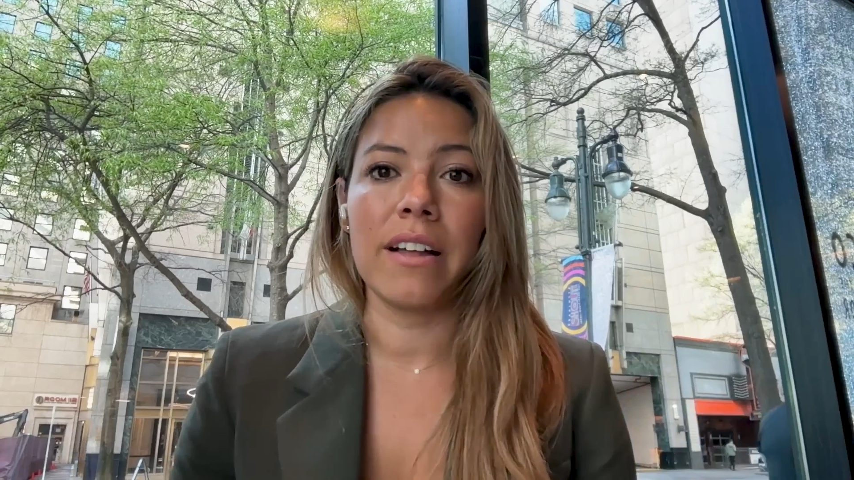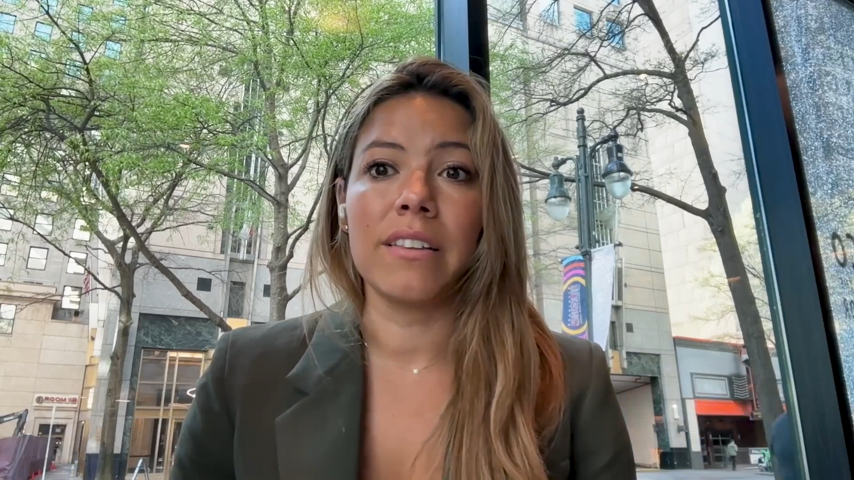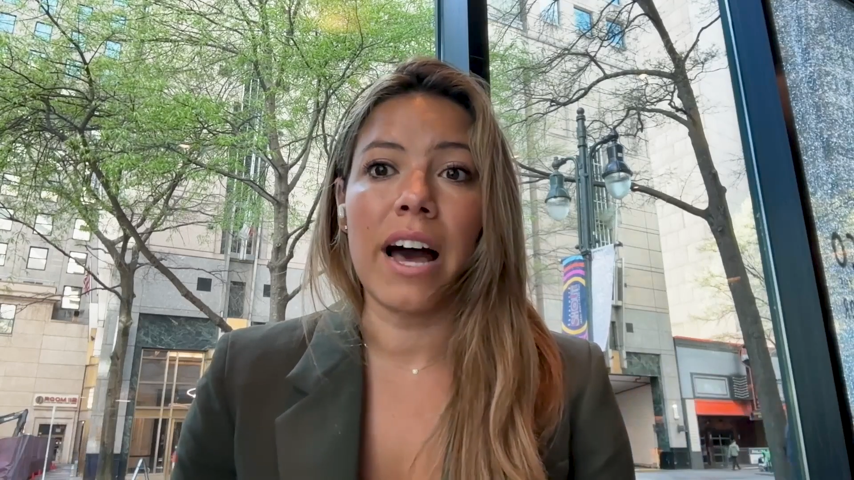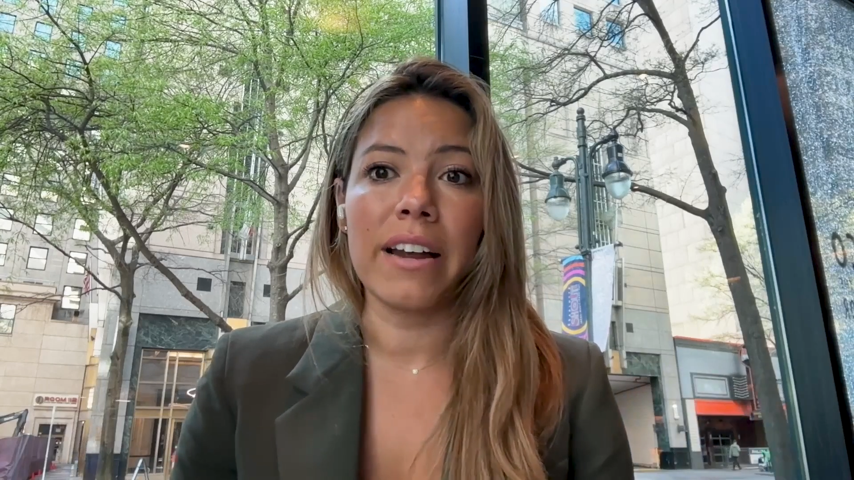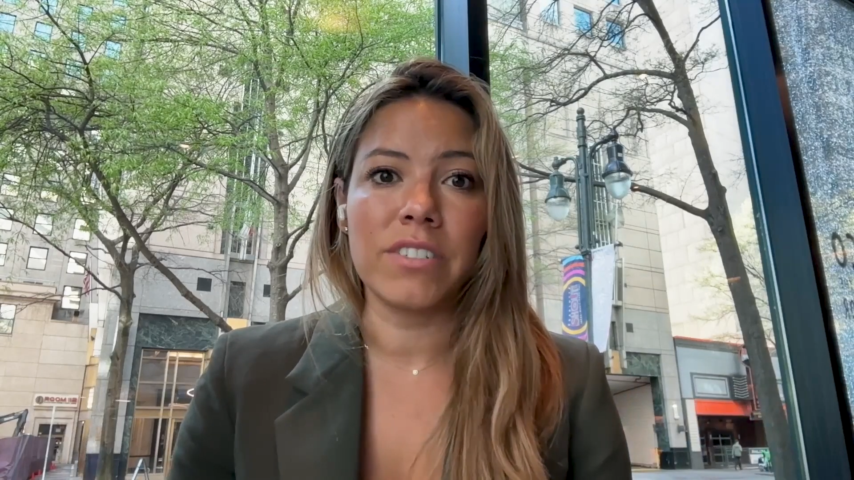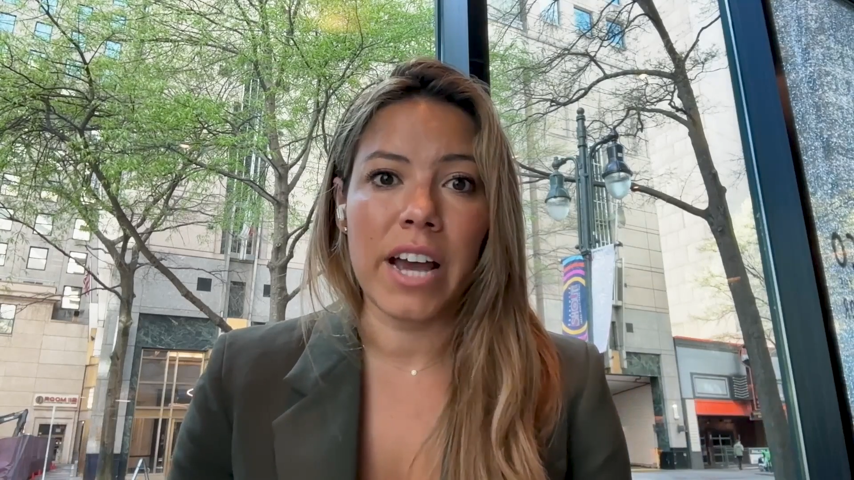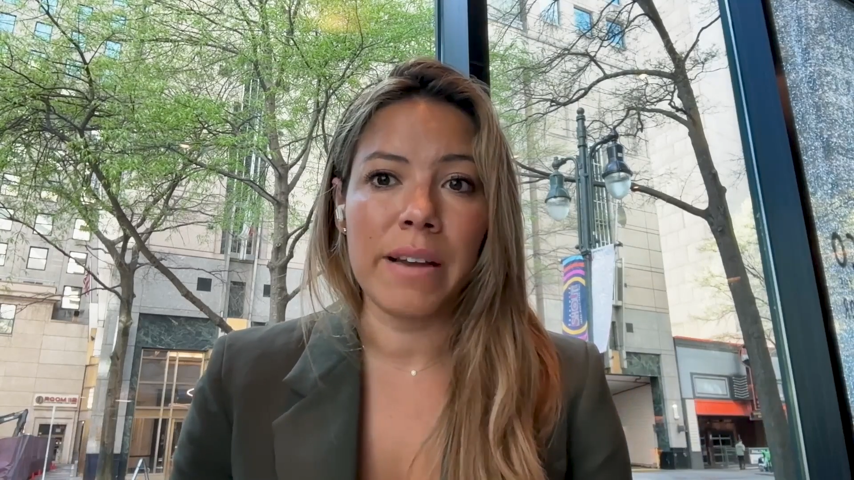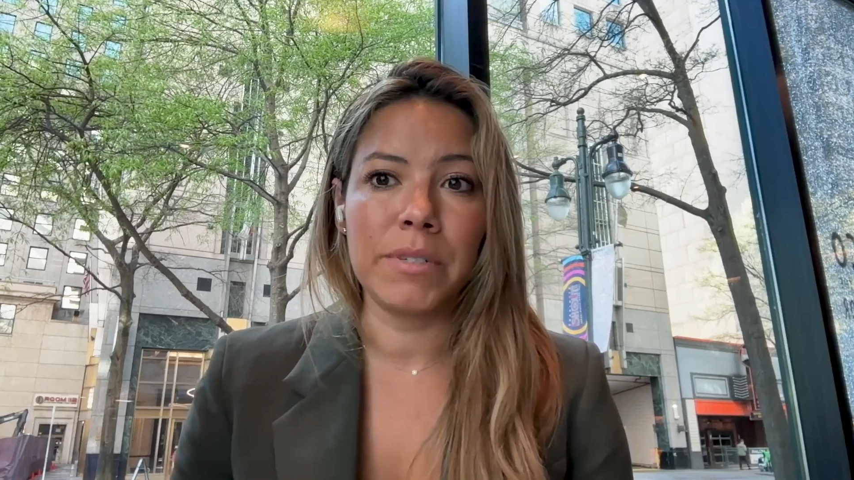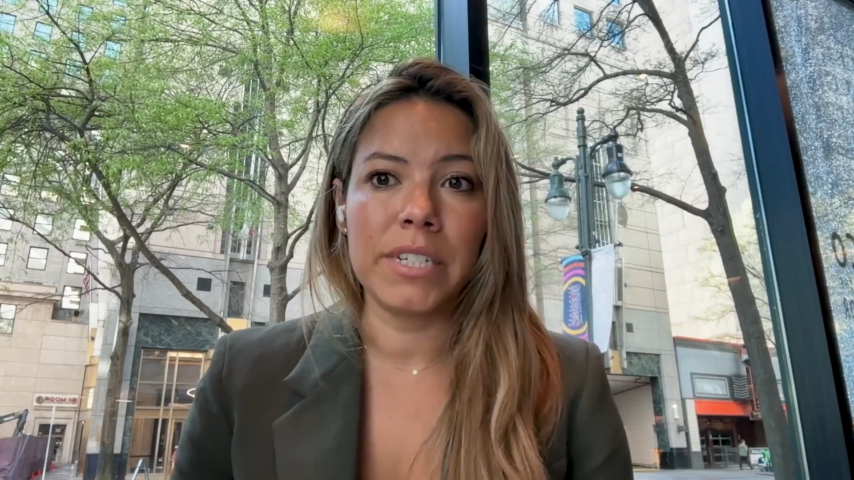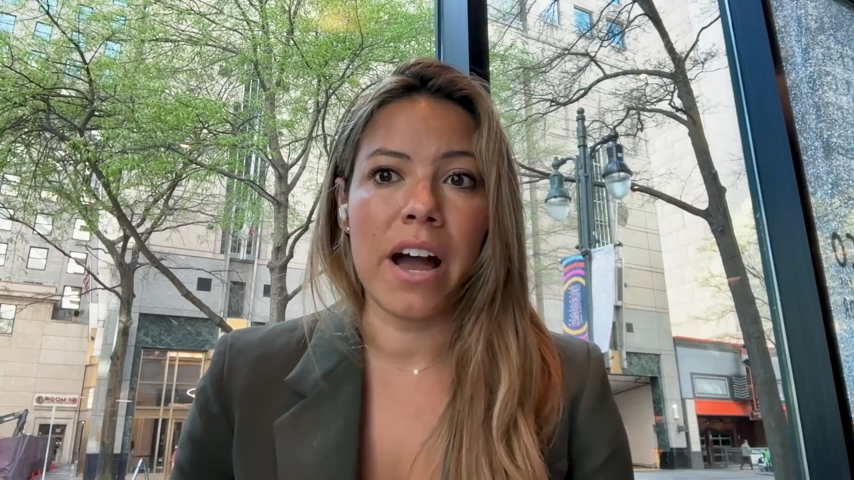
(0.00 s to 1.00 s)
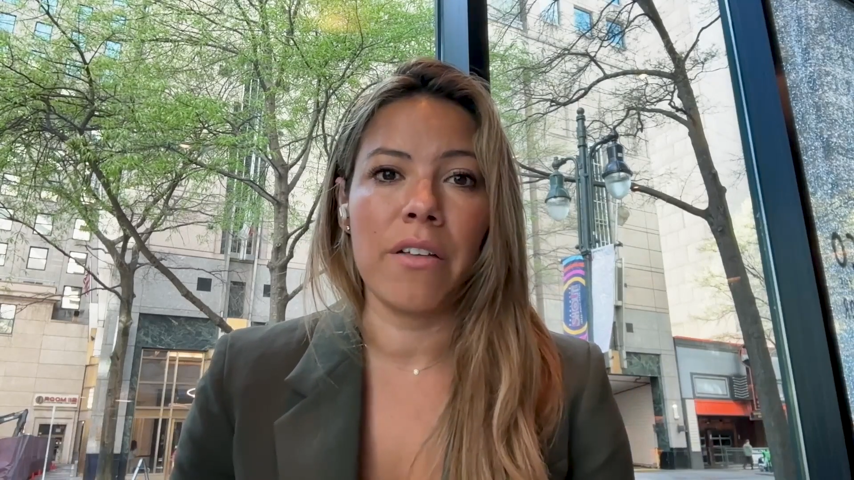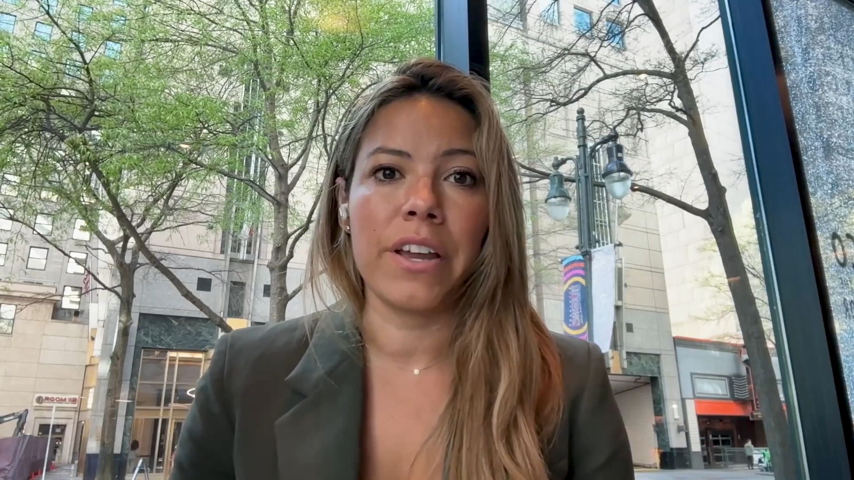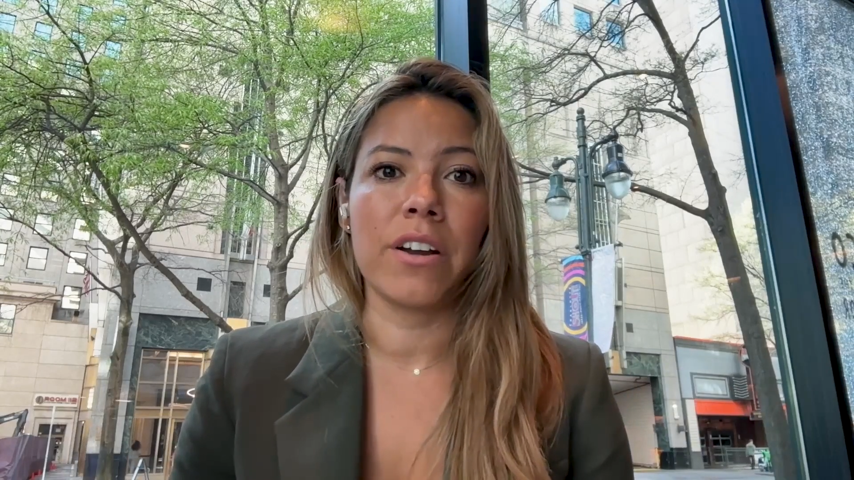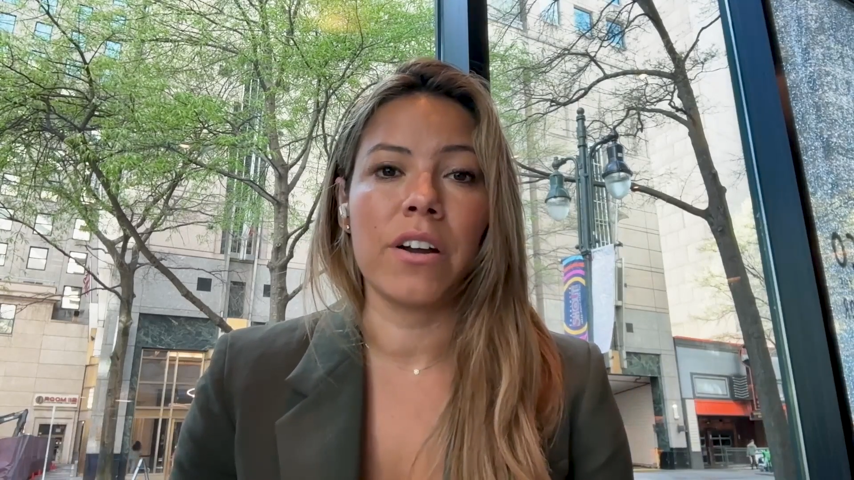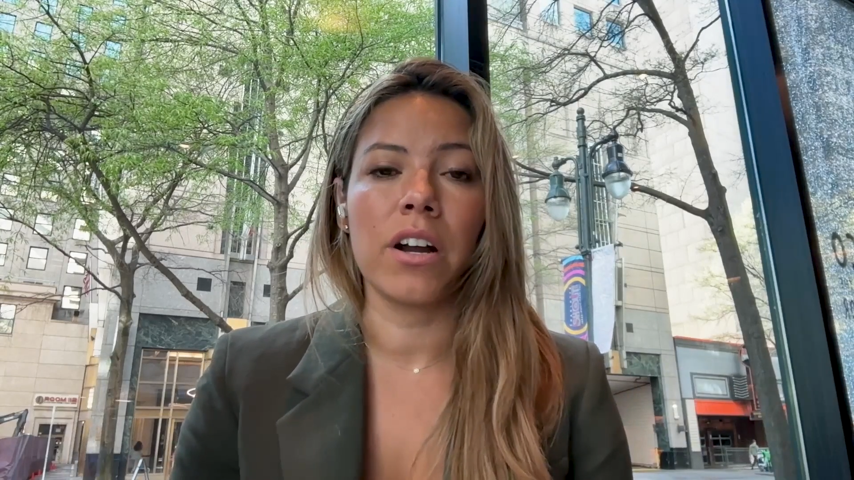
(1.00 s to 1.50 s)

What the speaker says: A lot of times now they're